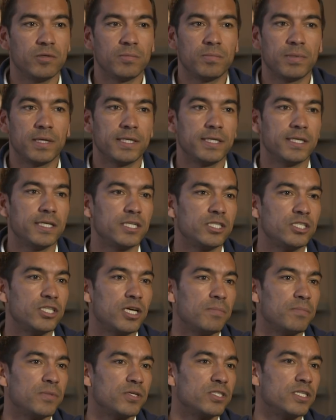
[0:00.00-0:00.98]
We played in the
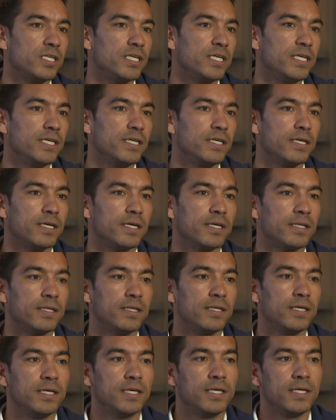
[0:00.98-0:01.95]
Champions League, and